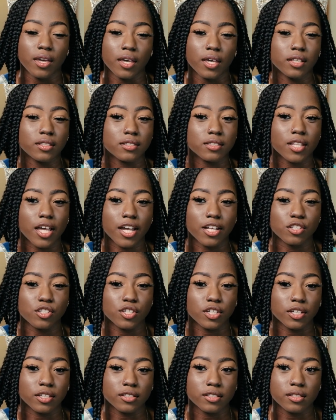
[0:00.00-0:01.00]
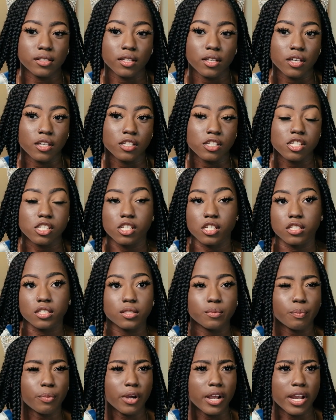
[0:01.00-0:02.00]
It's not just she's
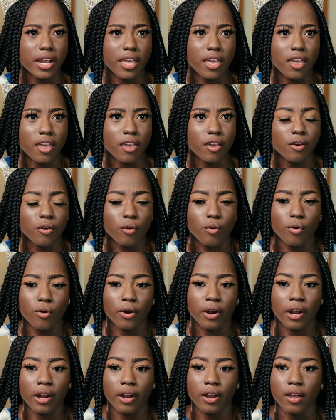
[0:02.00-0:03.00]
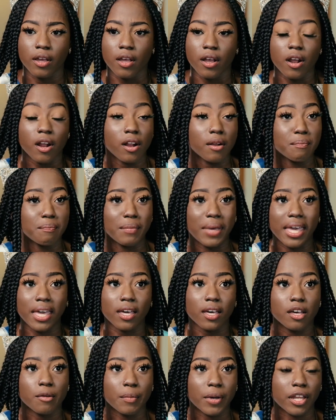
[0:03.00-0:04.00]
pretty or her
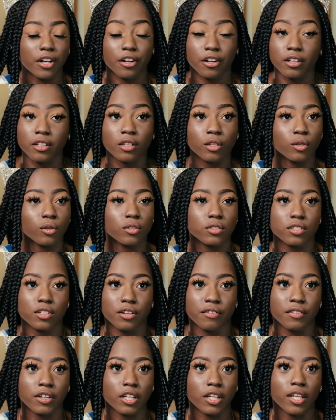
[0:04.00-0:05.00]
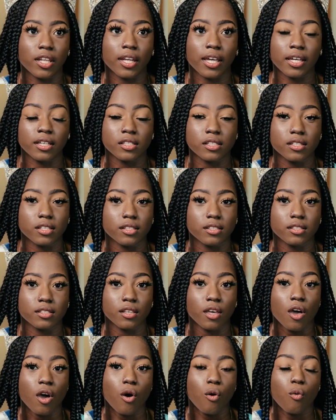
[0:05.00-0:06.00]
makeup and her clothes are really nice. It's,
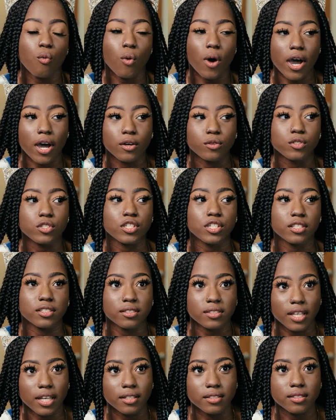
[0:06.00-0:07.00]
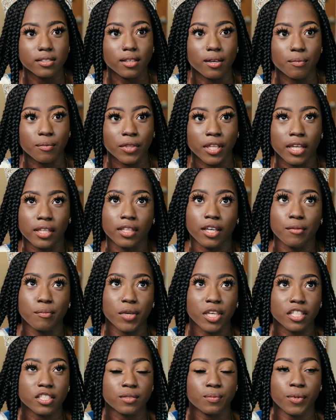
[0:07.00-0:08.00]
wow, she said something that
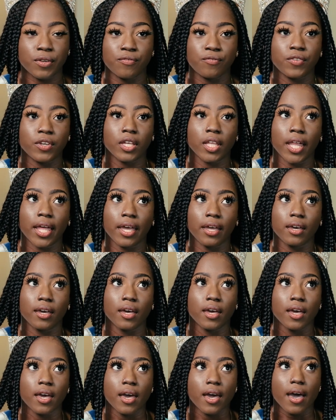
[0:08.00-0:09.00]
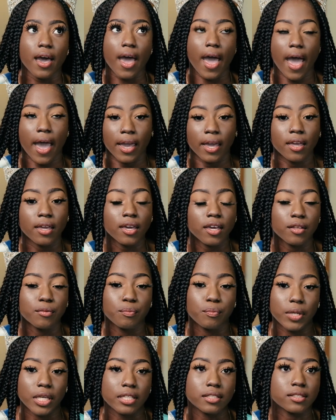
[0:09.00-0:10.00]
makes me feel like I
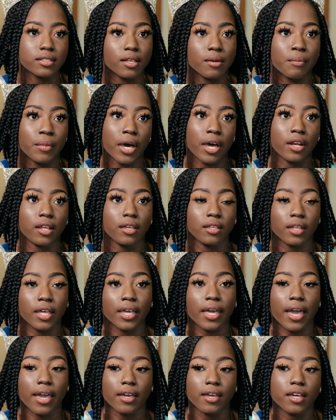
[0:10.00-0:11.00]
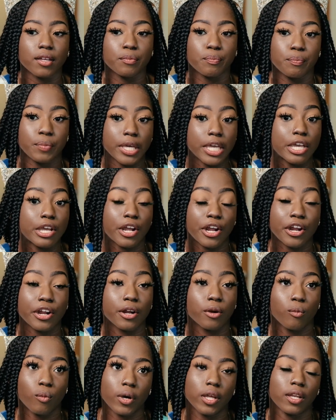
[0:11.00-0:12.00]
could be somebody, like I could be
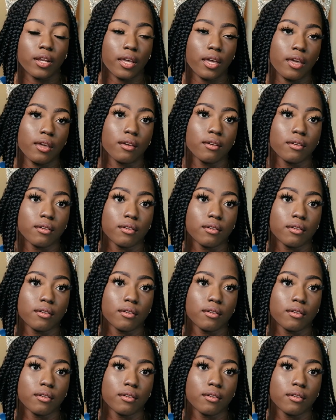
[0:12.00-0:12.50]
her one day.